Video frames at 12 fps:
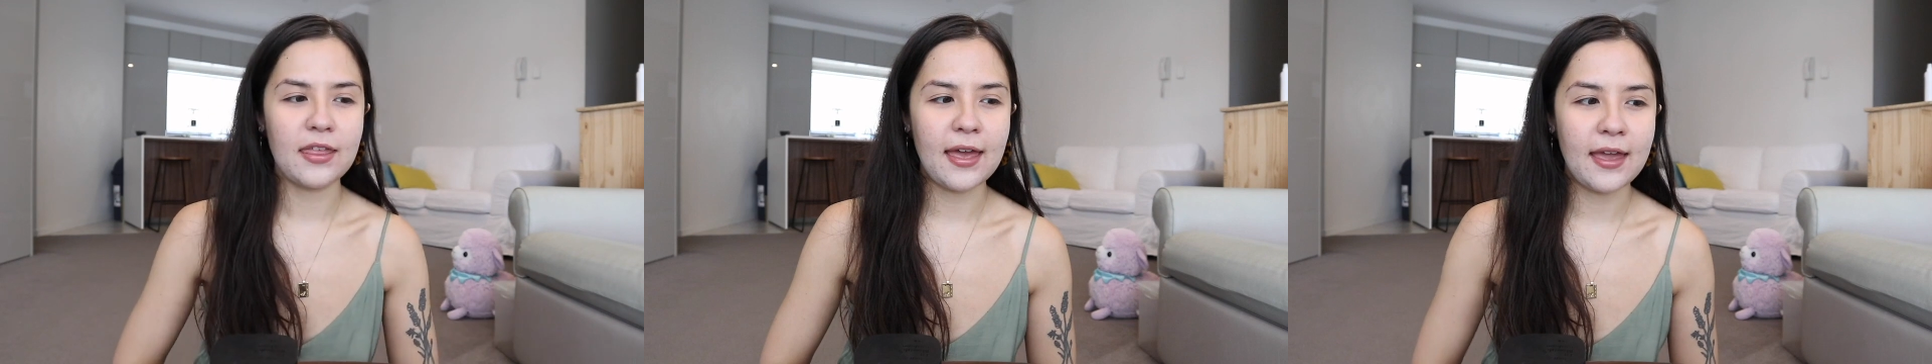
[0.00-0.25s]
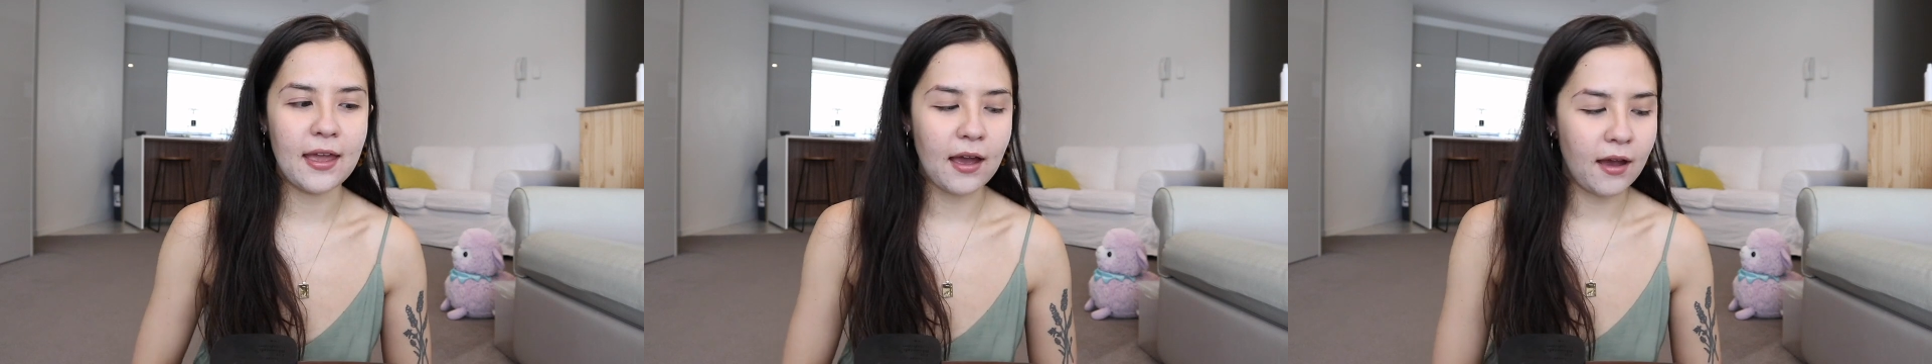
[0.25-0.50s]

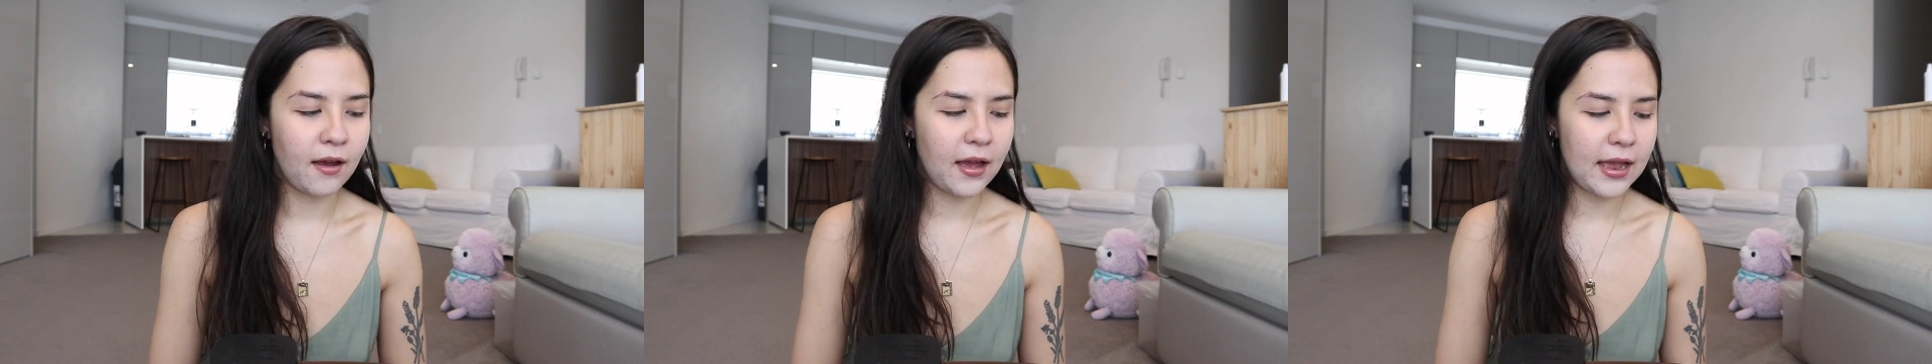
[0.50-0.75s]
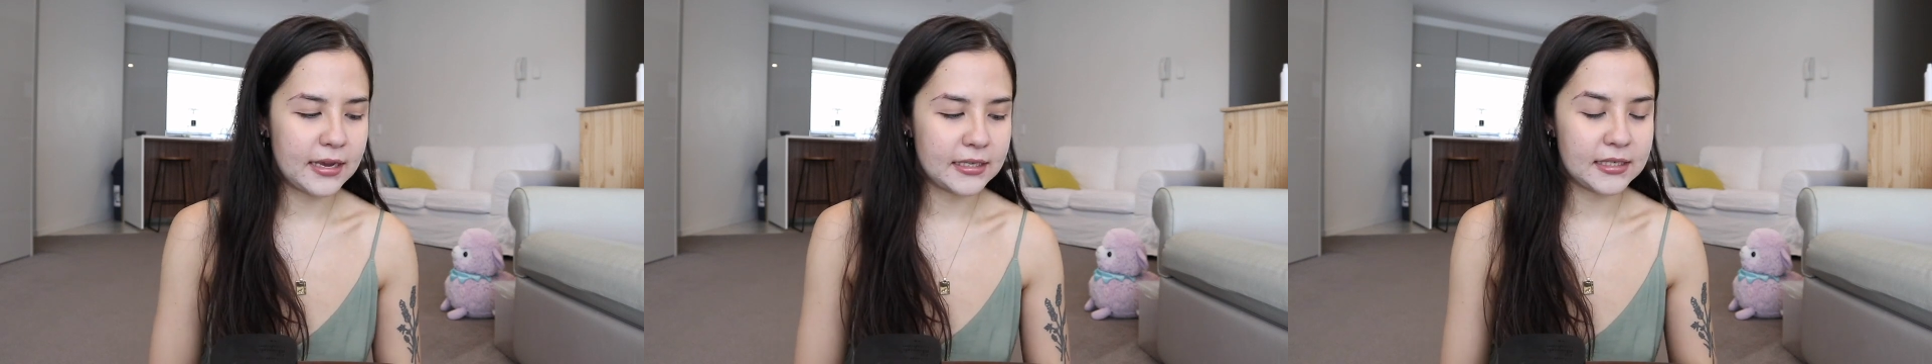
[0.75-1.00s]
they are
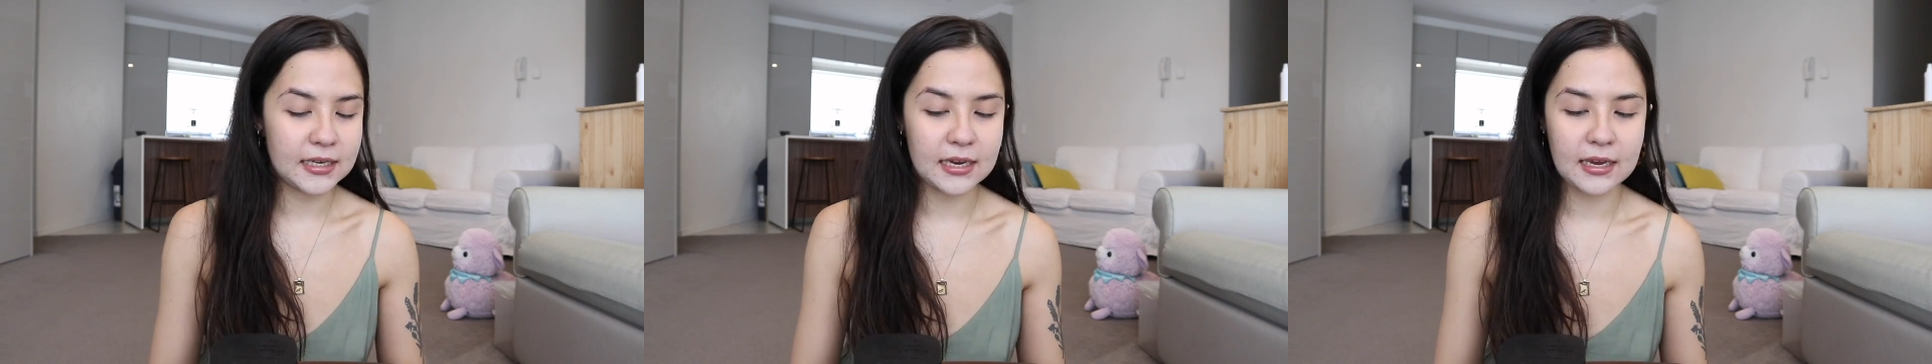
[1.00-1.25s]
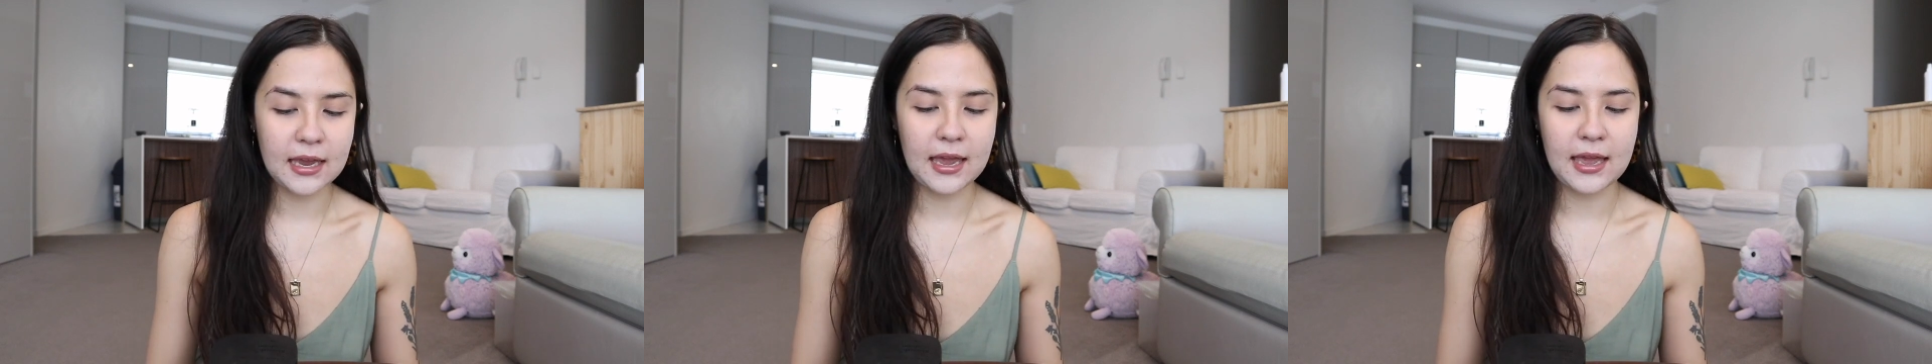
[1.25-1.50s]
a
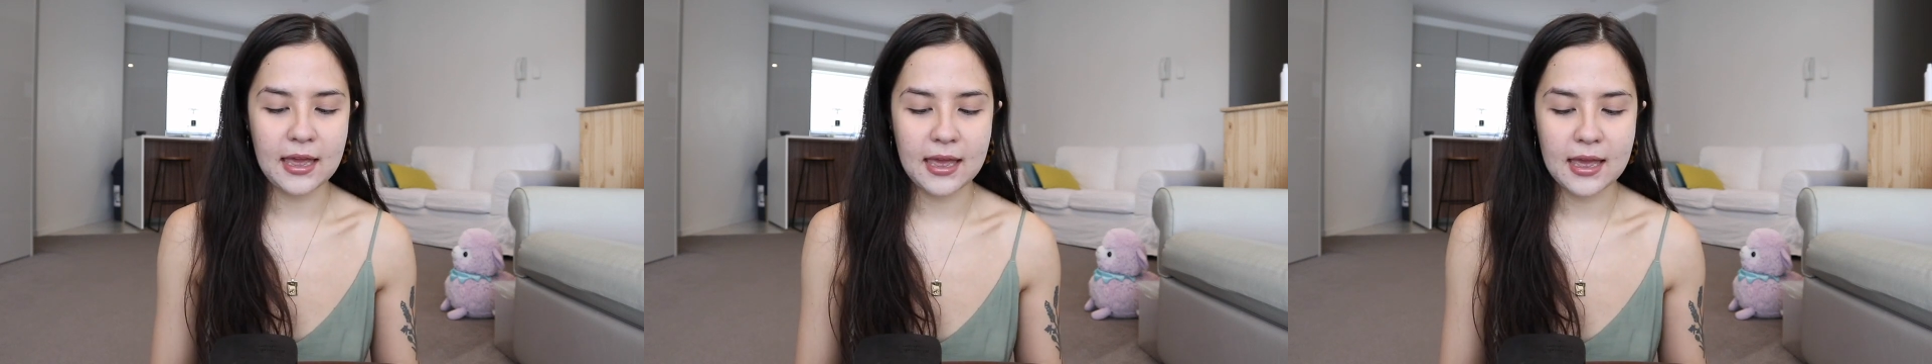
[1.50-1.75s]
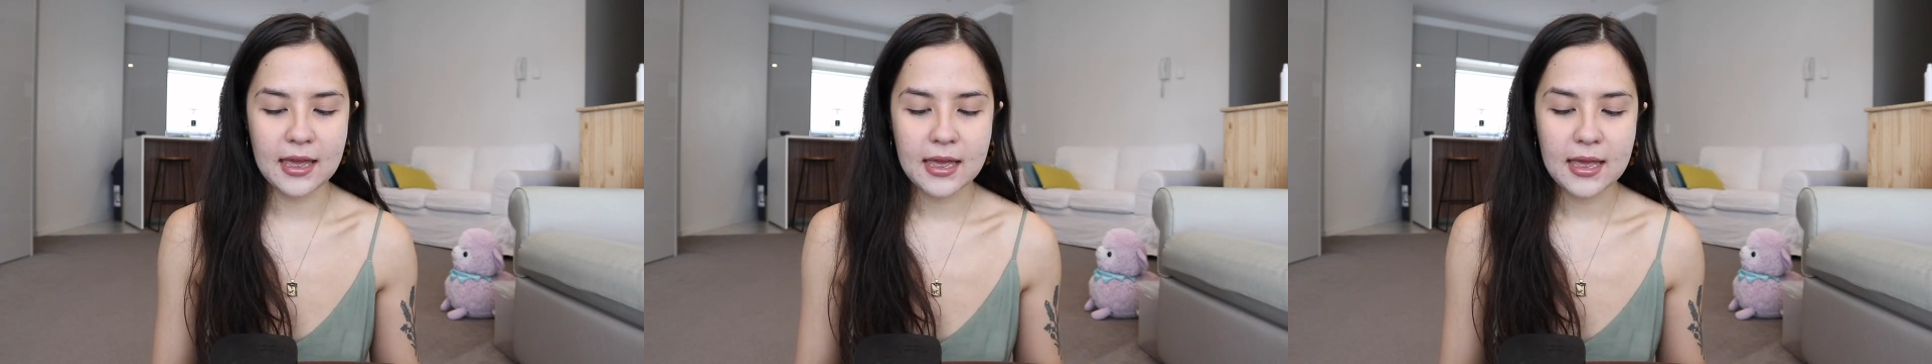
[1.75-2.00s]

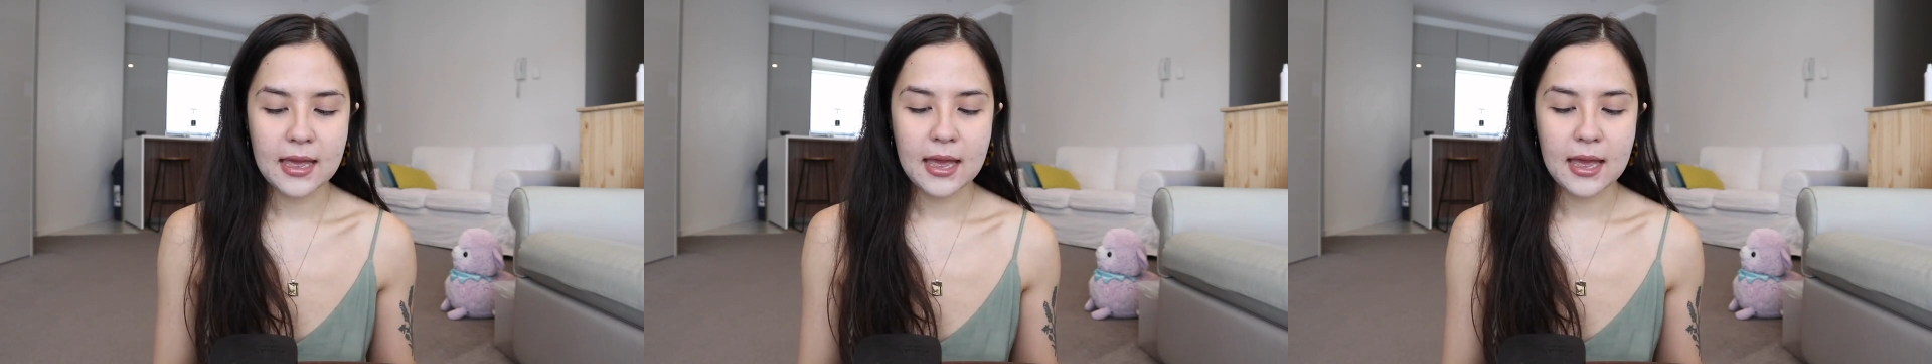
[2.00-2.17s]
skincare